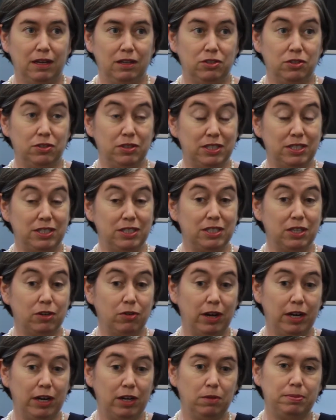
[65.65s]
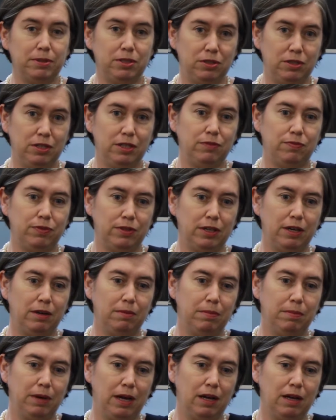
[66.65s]
So this is a great opportunity for
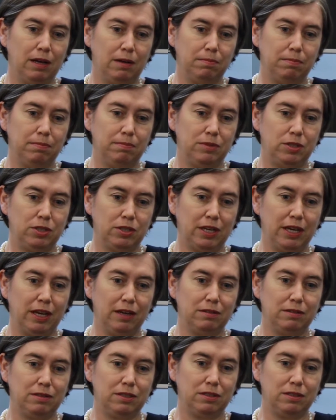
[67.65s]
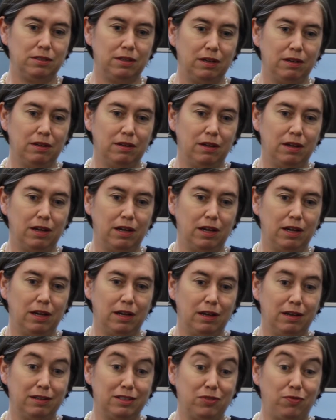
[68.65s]
them um, to get
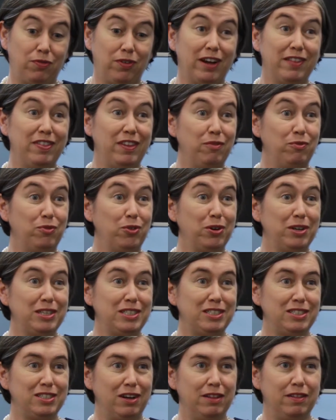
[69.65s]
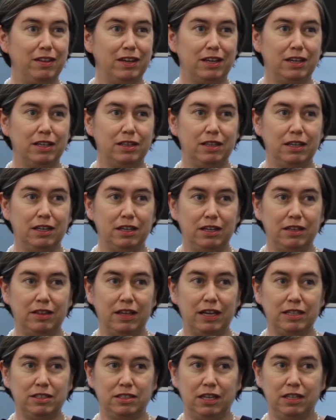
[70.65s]
uh, to find their voice, I think, in, the, in
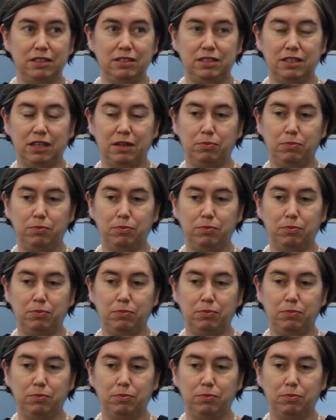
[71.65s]
that sense.